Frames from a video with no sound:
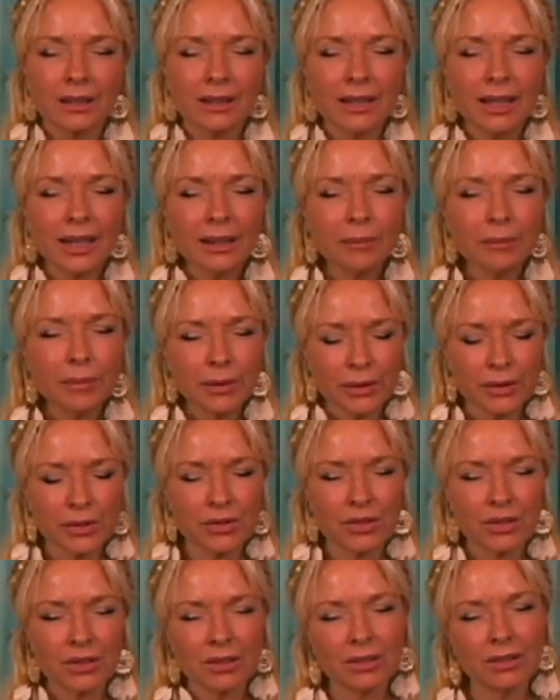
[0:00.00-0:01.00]
That
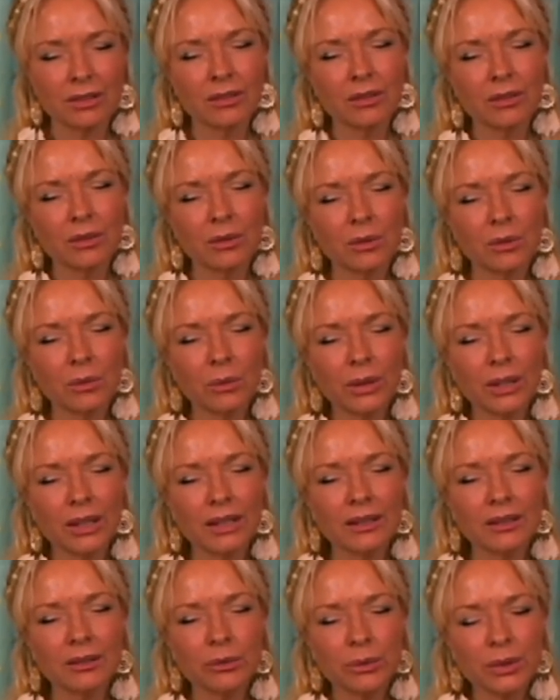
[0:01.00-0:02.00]
person
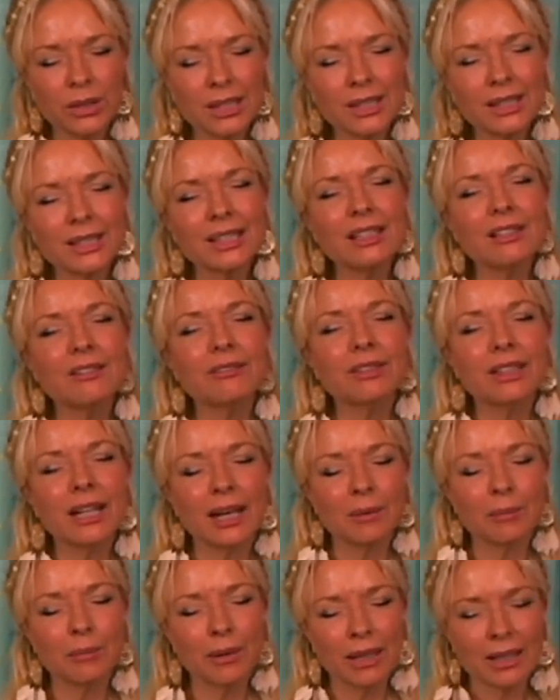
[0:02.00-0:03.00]
will receive
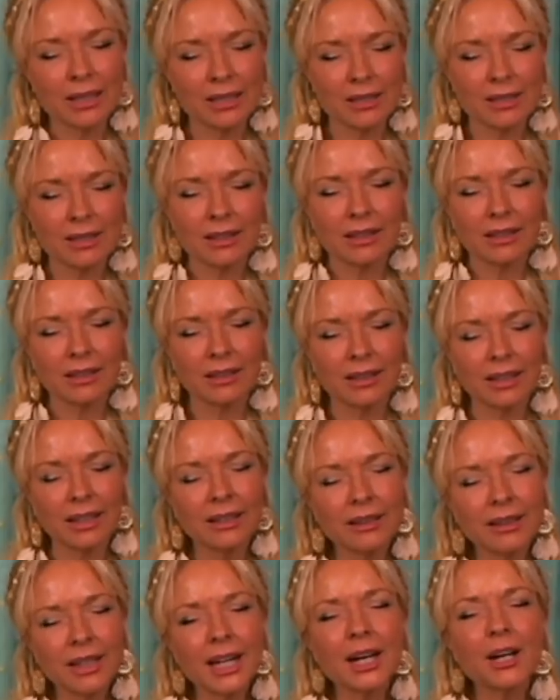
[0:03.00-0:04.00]
that blessing
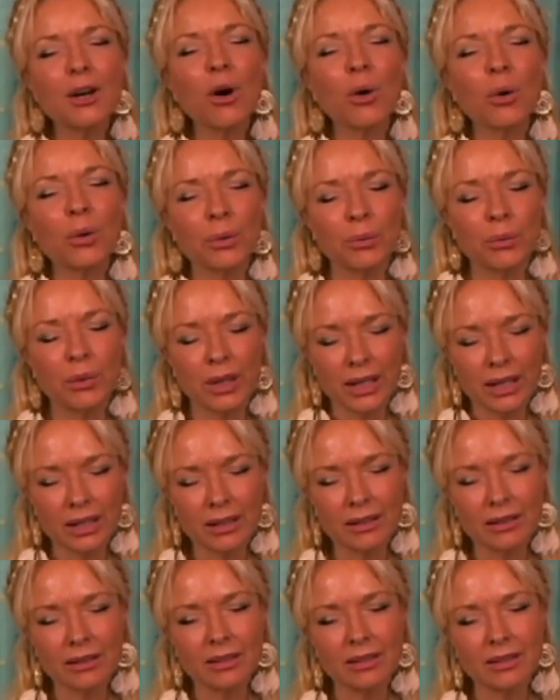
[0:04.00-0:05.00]
in their own way.
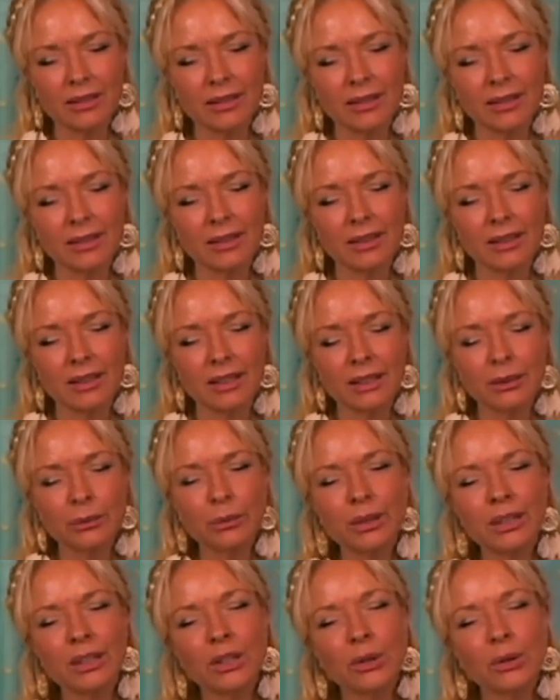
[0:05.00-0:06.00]
It
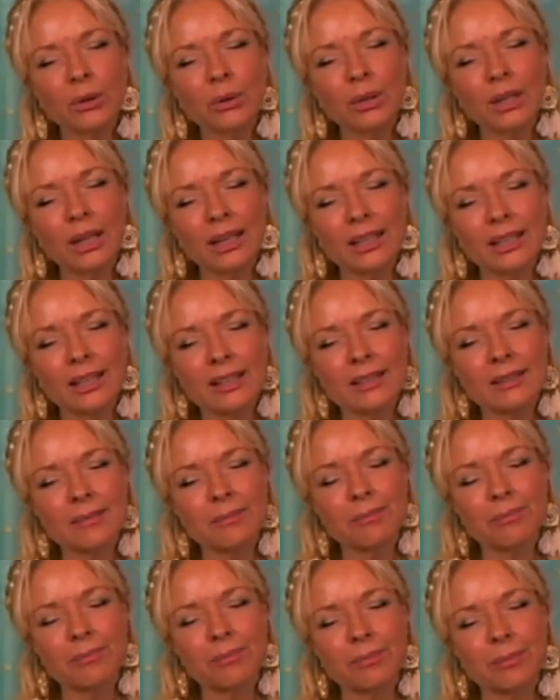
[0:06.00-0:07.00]
will go like an
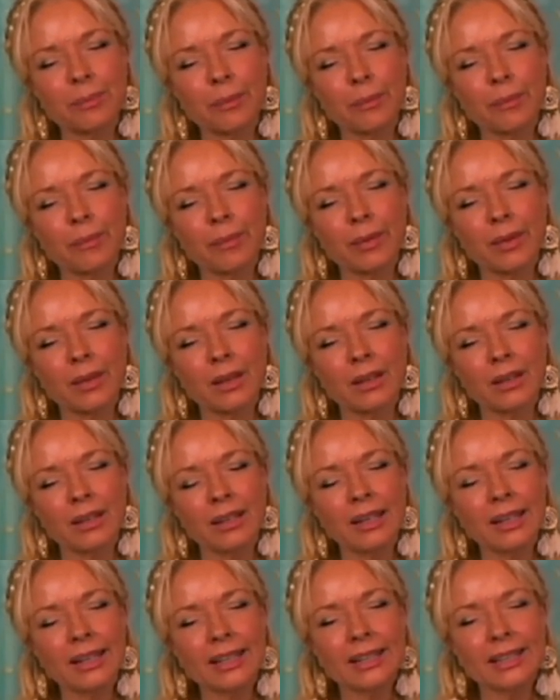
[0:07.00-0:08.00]

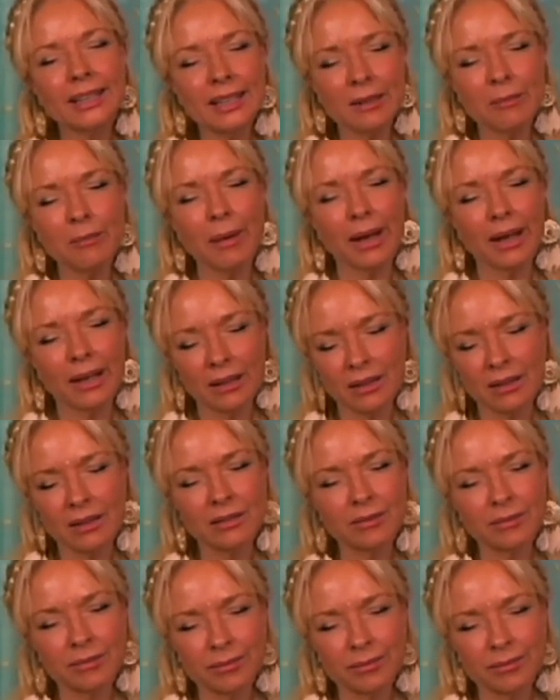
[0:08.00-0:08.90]
email